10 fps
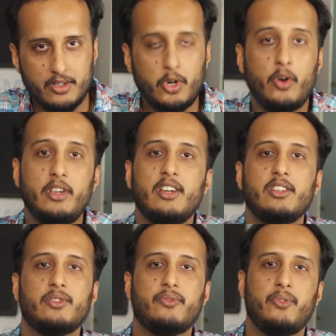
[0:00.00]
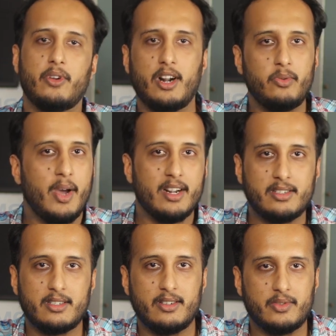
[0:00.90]
Join us for
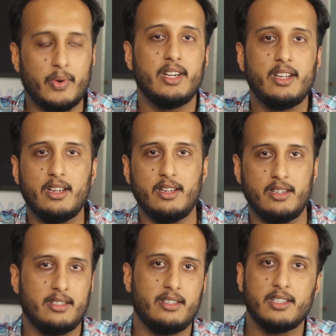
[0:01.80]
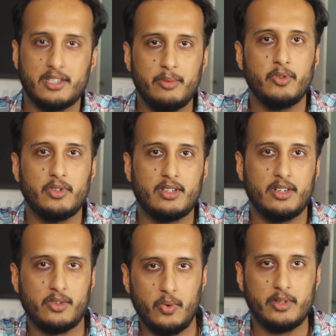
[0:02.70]
advanced training in distributed
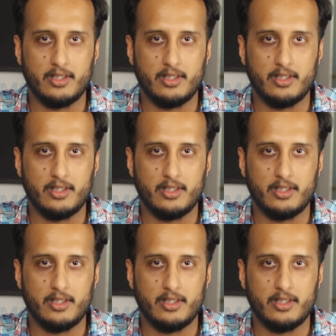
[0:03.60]
control